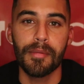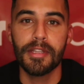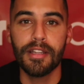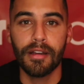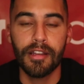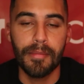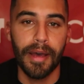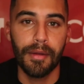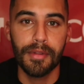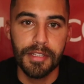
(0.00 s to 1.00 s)
going to be talking
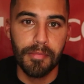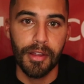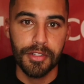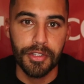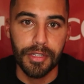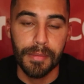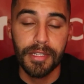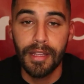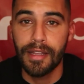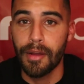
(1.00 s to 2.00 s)
about sponsorships.
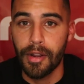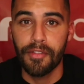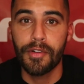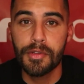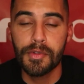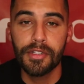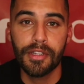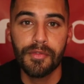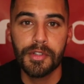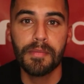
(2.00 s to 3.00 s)
Now when I first was
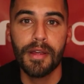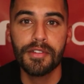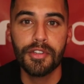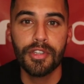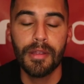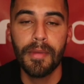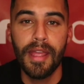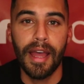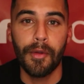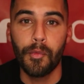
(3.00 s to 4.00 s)
looking for sponsorship,
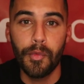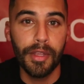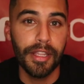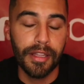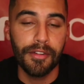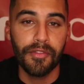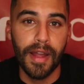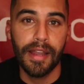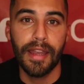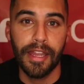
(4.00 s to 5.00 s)
I really couldn't
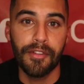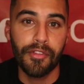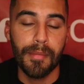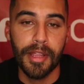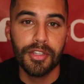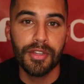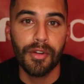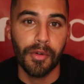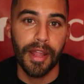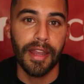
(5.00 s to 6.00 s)
find any information
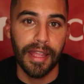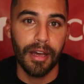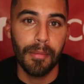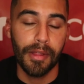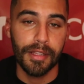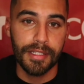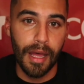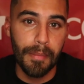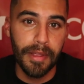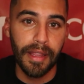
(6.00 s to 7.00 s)
or any help on the
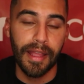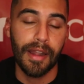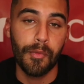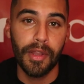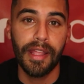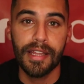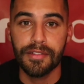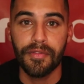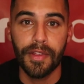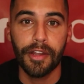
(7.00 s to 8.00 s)
topic and I really had
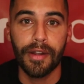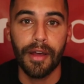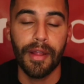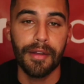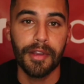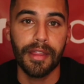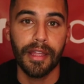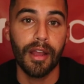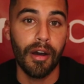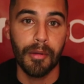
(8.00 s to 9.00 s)
to figure out
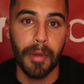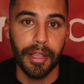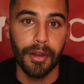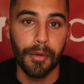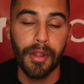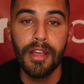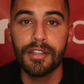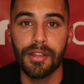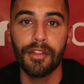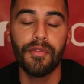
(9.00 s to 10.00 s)
everything on my own.
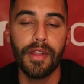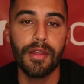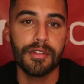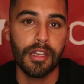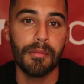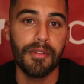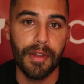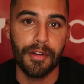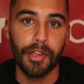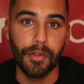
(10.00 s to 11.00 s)
So this video is going to be
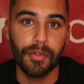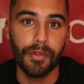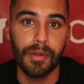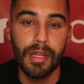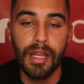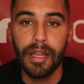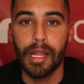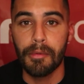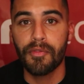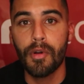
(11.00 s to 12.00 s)
very useful.
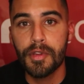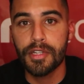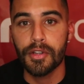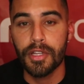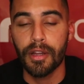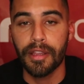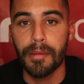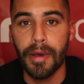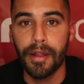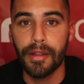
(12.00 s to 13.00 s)
Now before we start talking
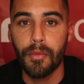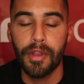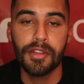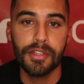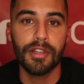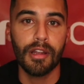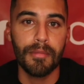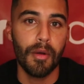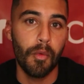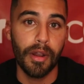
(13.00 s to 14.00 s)
about it, we need to talk
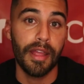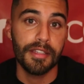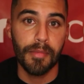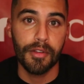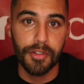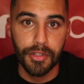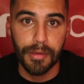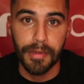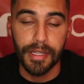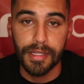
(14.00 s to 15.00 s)
about what a
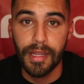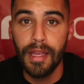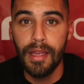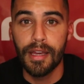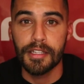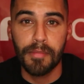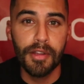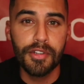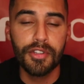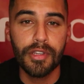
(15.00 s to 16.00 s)
sponsorship is. A
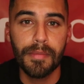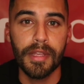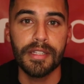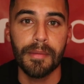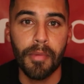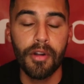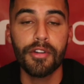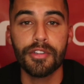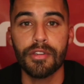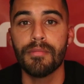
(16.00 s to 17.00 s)
sponsorship is a
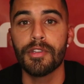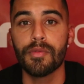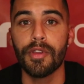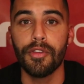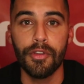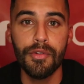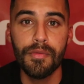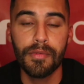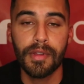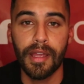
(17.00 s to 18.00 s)
partnership between
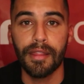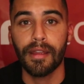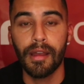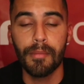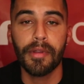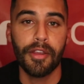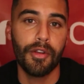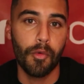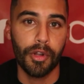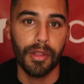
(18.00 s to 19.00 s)
you and the company
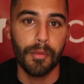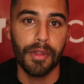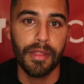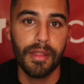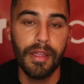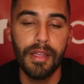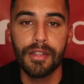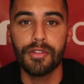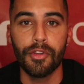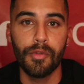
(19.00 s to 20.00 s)
you're working with.
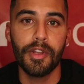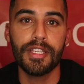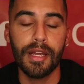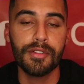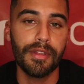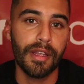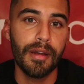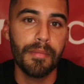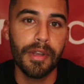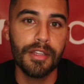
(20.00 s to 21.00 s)
So you reach out to the
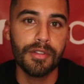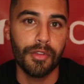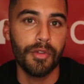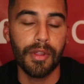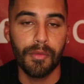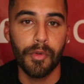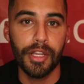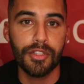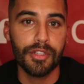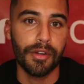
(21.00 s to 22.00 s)
company so you can
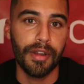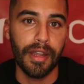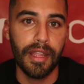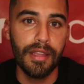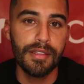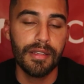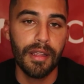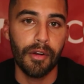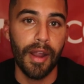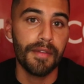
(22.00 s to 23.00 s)
reach certain needs
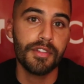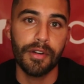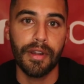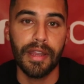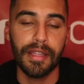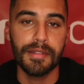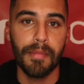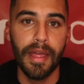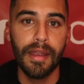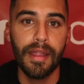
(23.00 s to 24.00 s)
or have certain needs
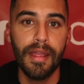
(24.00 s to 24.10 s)
met